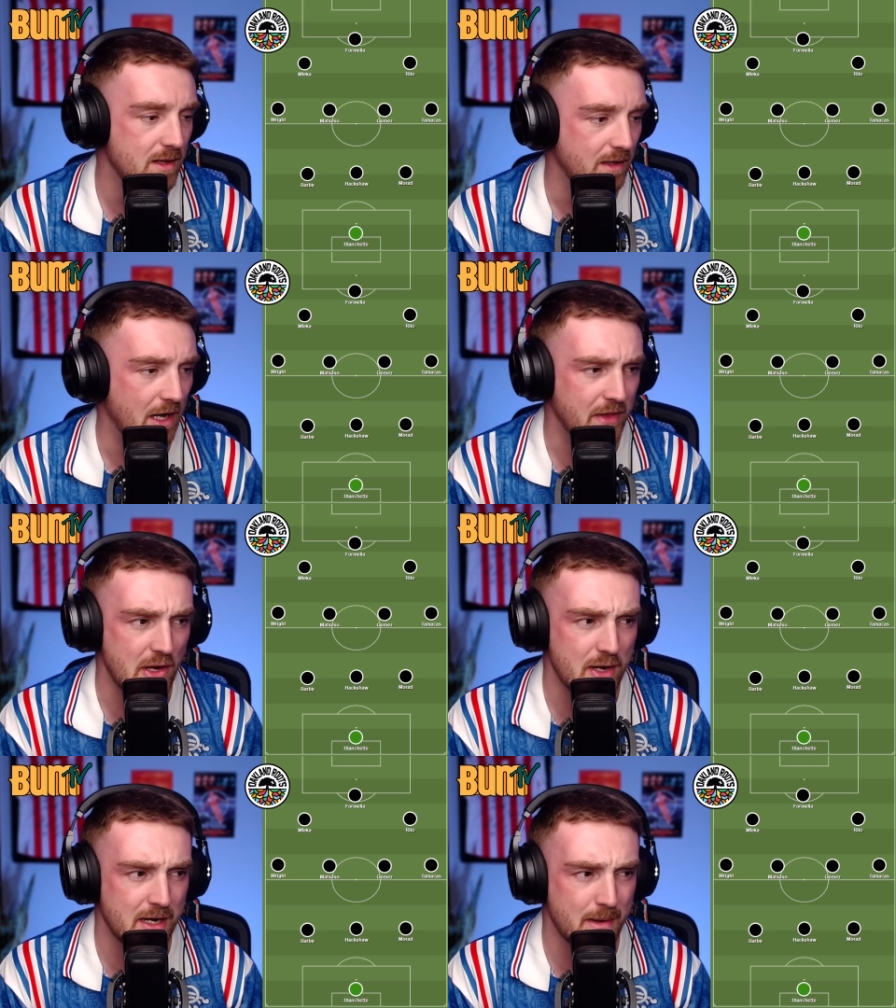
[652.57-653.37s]
I think he
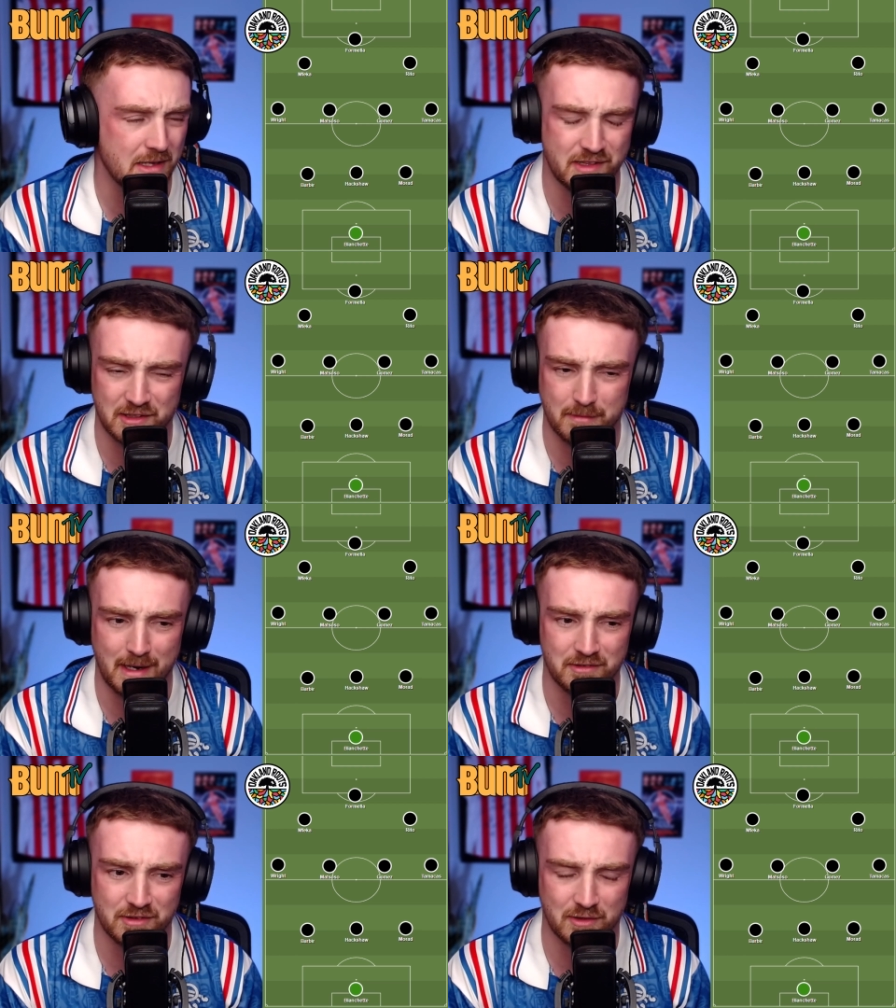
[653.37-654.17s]
only had about six
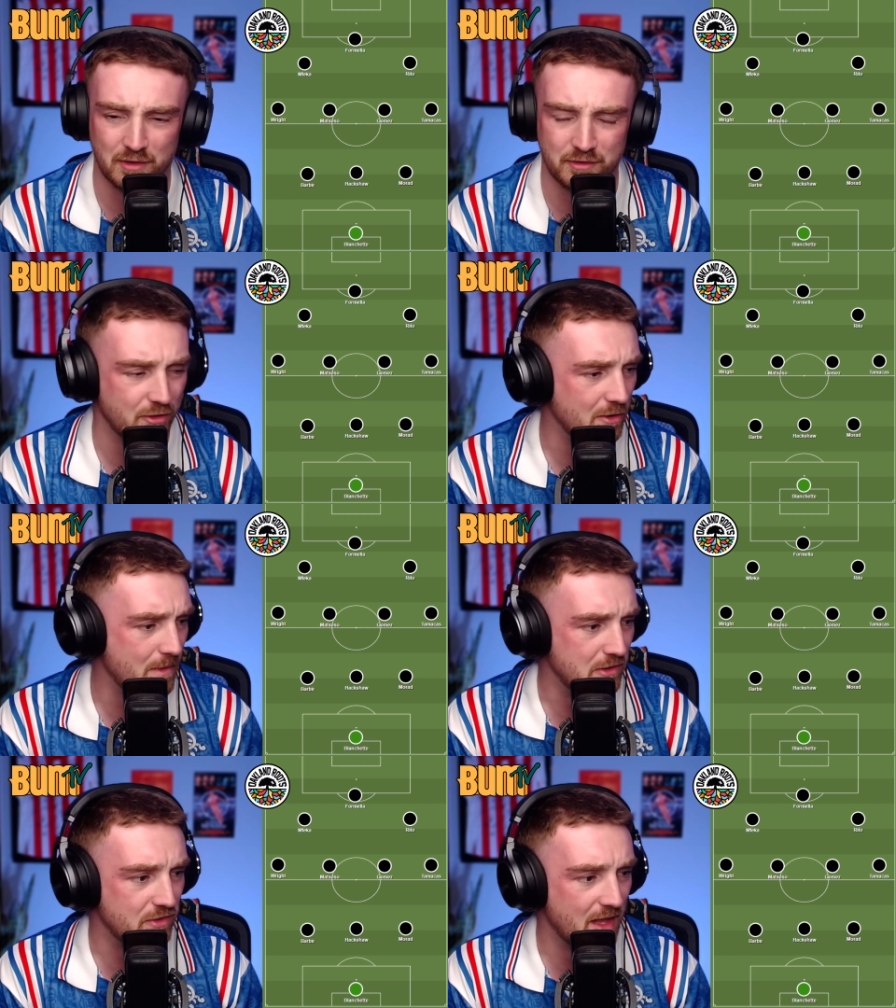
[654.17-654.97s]
appearances, not too
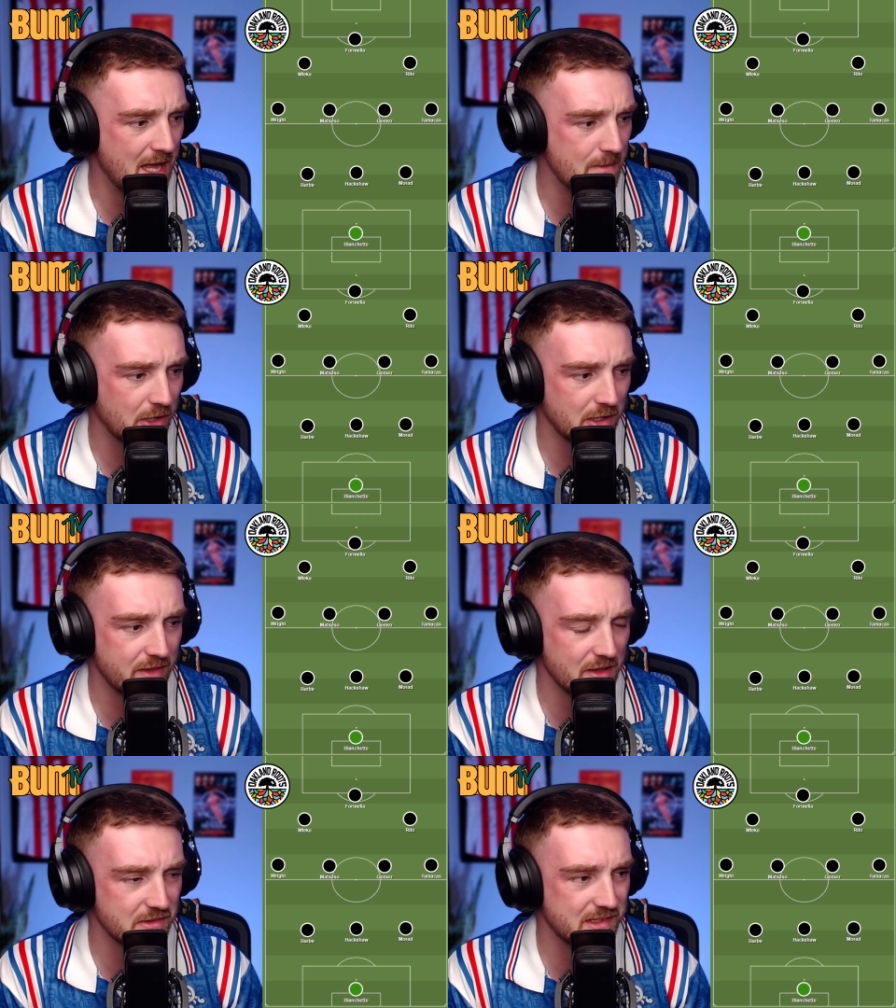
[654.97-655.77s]
much there. But kind of the
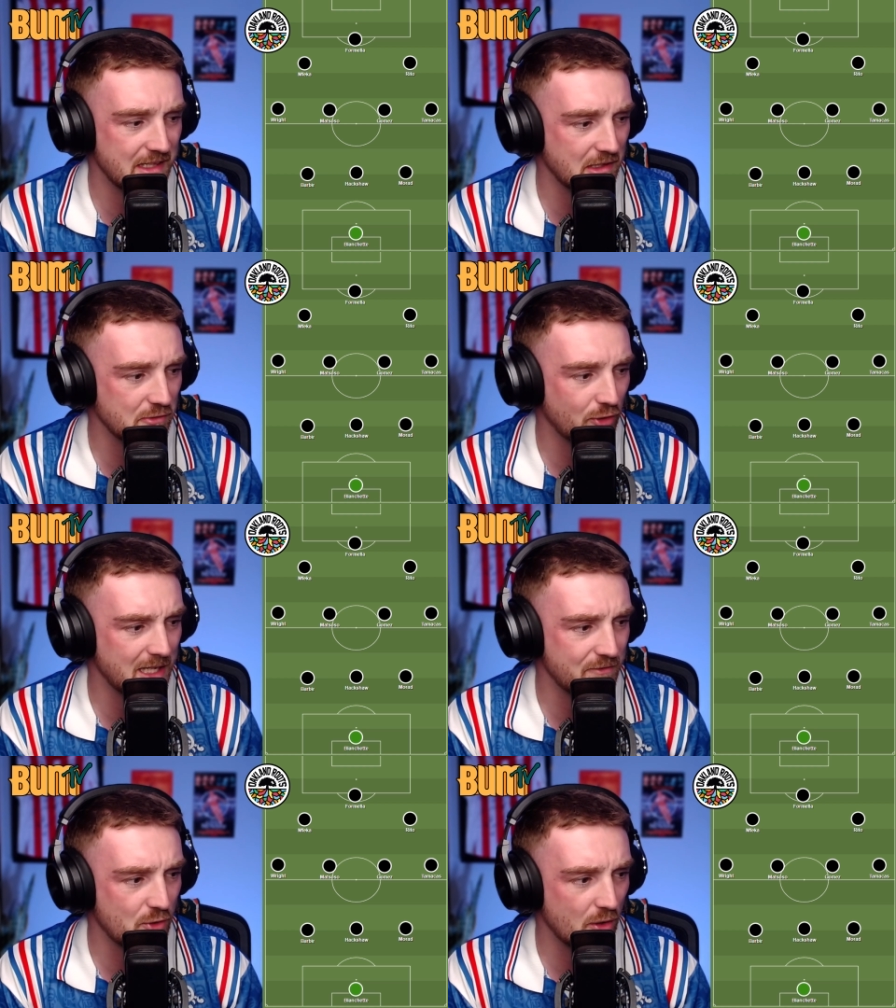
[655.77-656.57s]
other standouts really
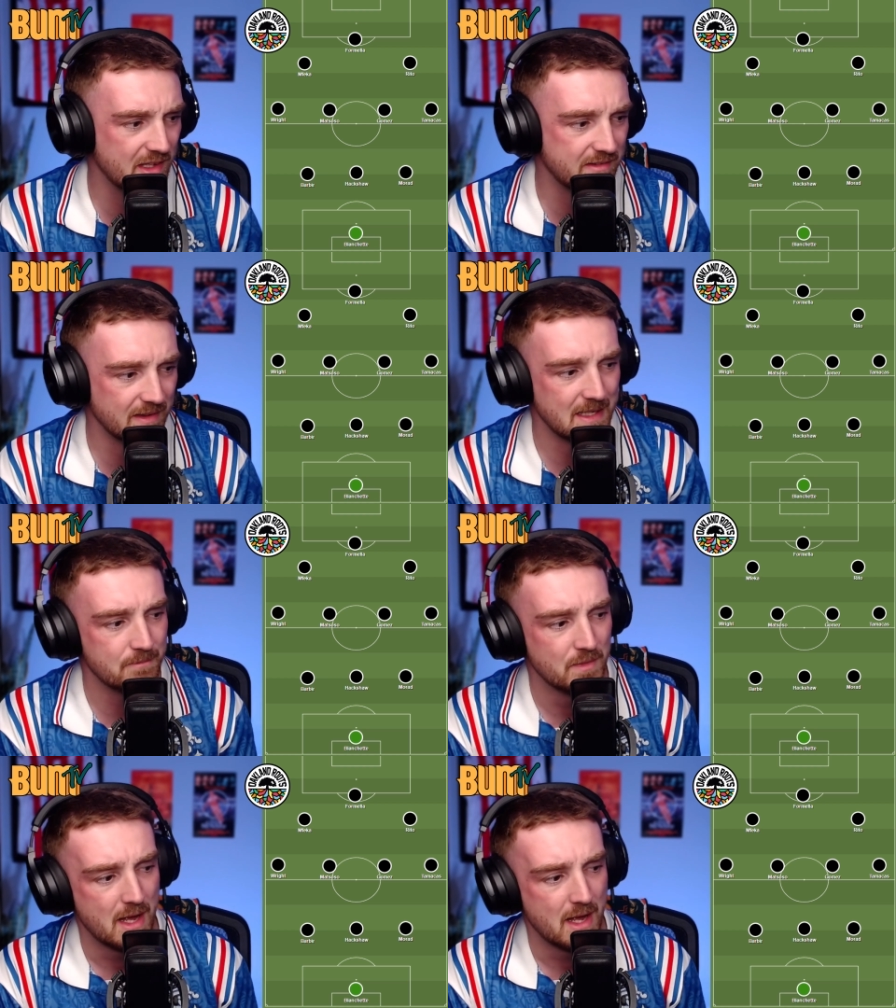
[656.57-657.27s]
have gotten the team.